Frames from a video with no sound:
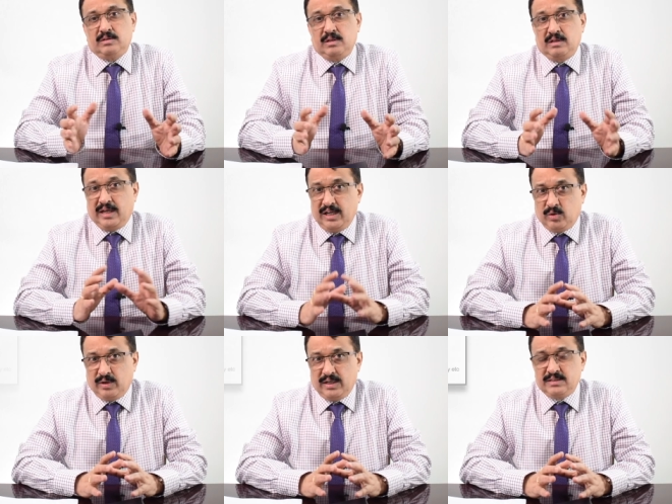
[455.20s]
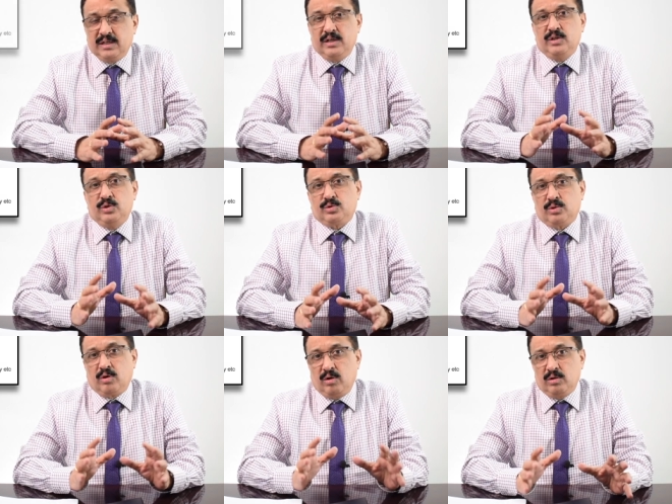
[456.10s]
Likewise, you should
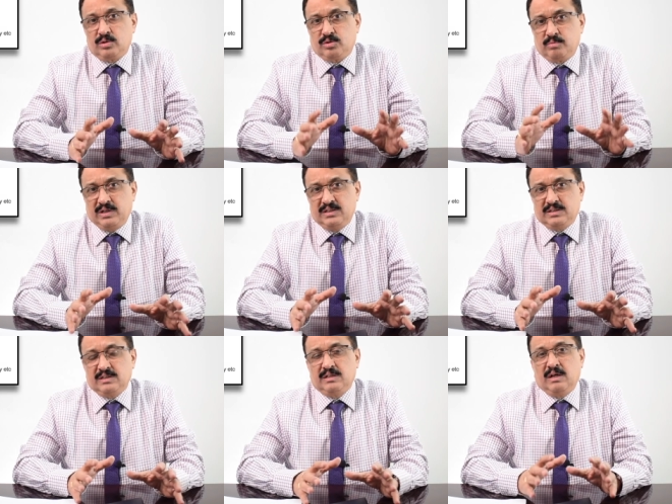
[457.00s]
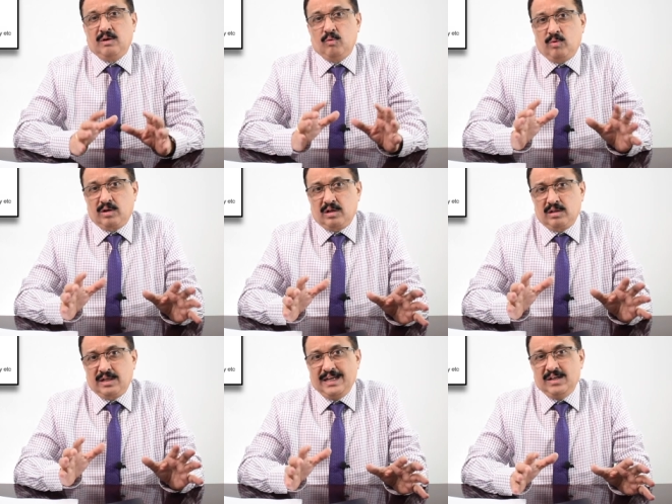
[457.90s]
also mention what all
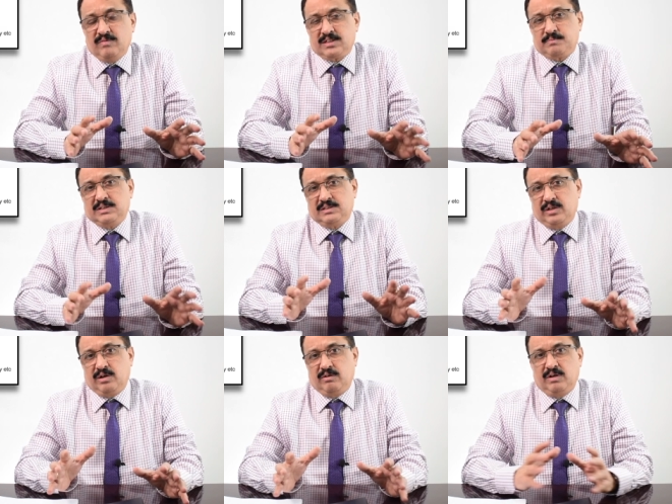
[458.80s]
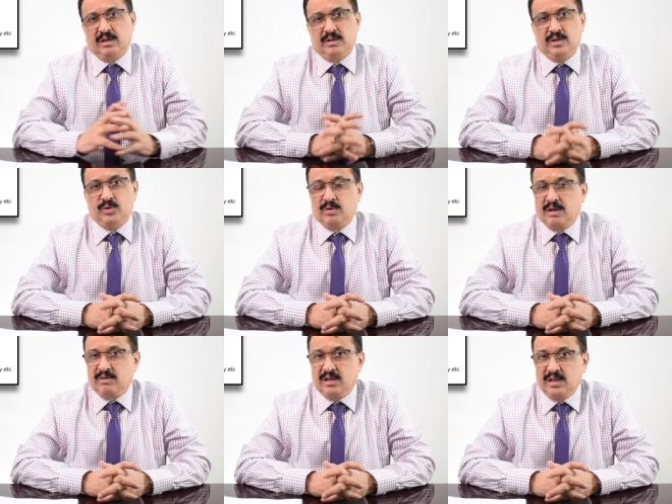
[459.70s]
the investments that you have done. You would
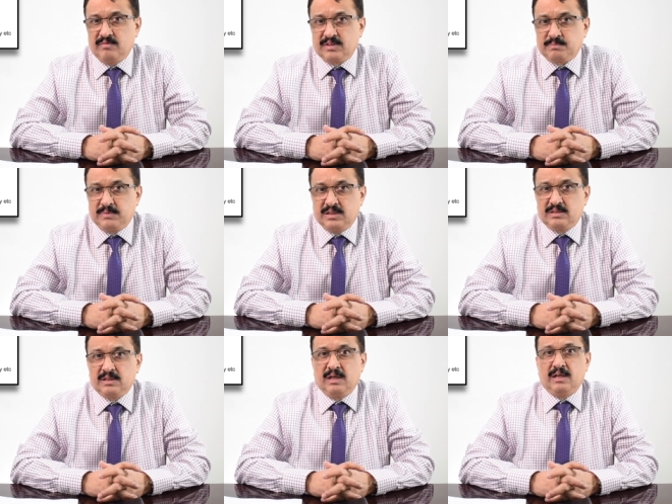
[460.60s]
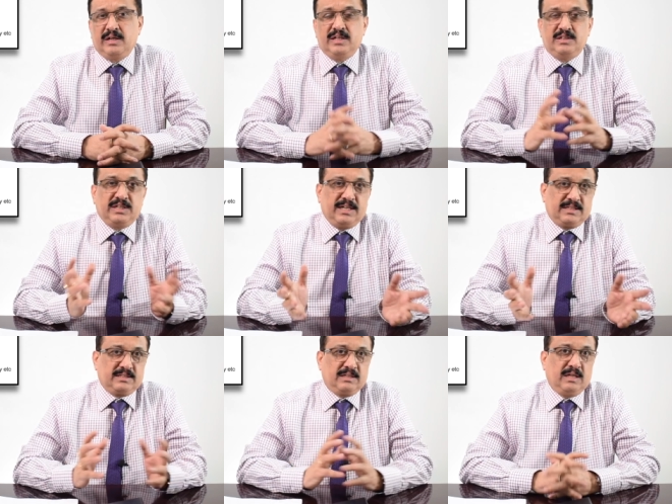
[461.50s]
have done investments in
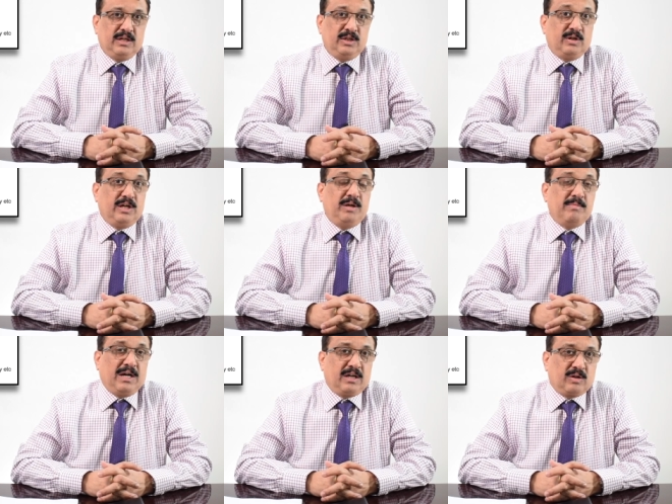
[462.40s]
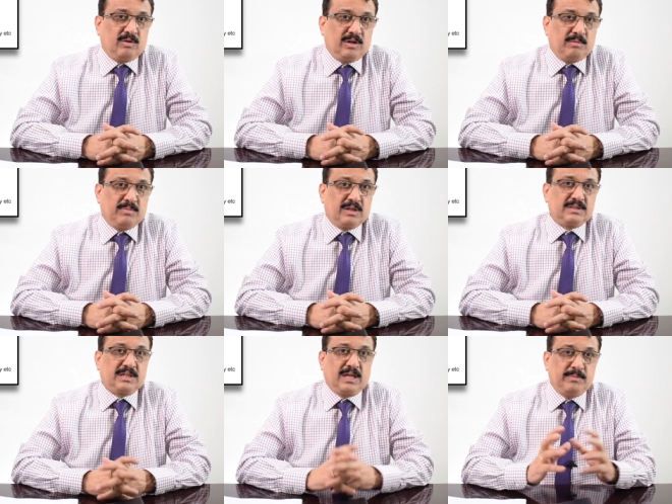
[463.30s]
shares. Your demat account numbers
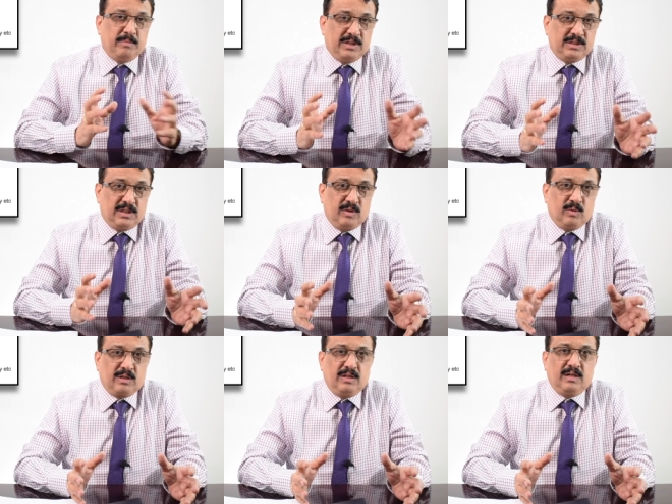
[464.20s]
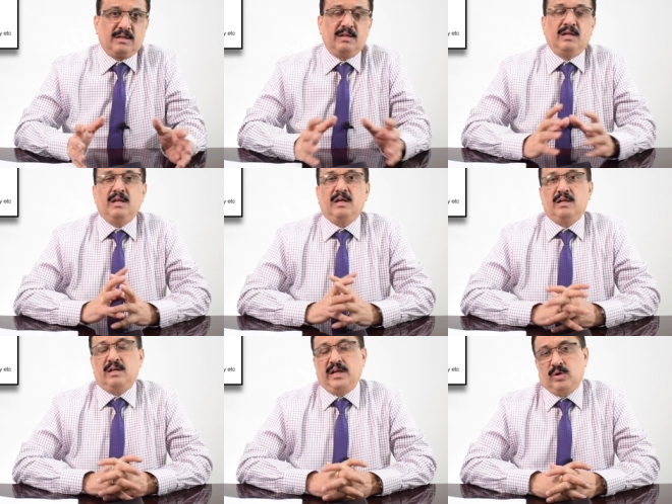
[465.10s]
can be mentioned over there.
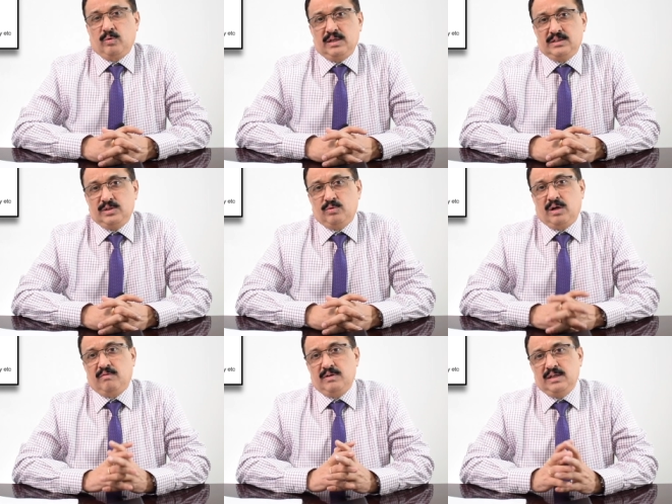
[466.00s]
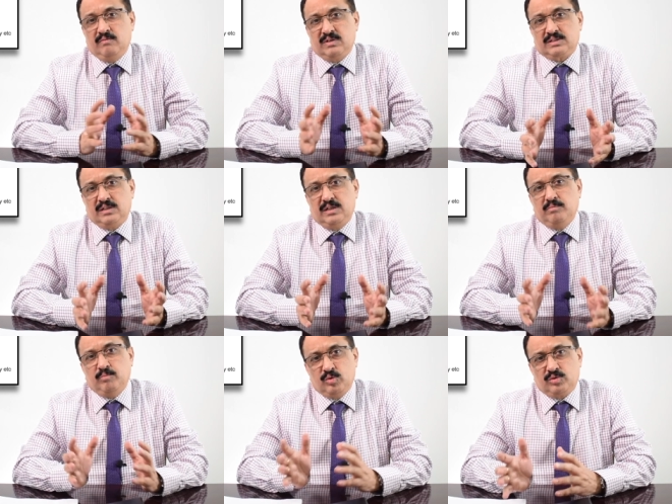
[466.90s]
Likewise, you would have invested in
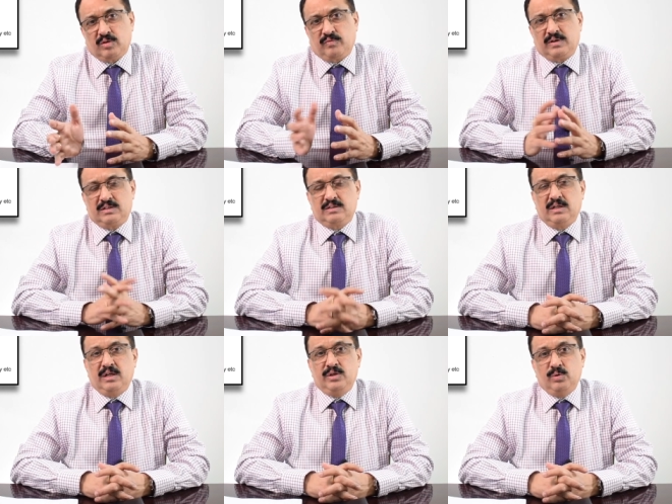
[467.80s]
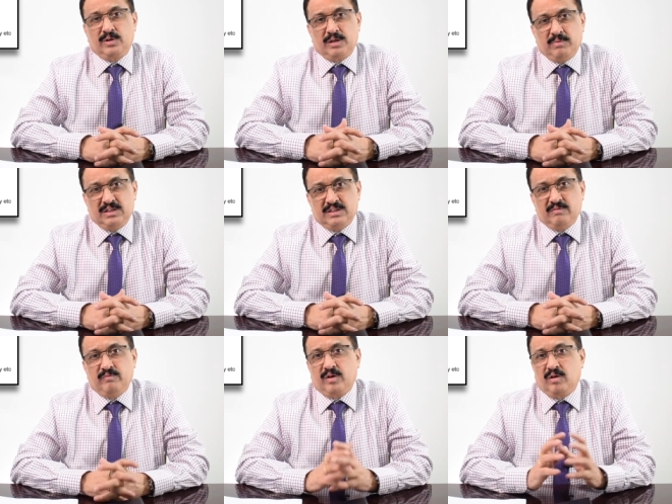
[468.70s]
mutual funds. You can mention
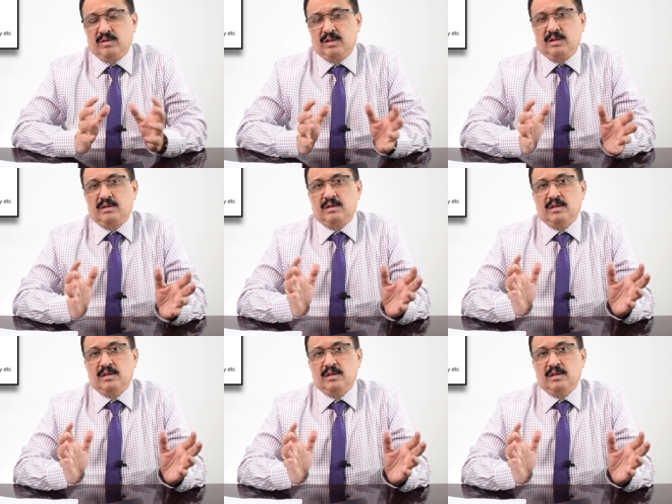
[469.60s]
where all the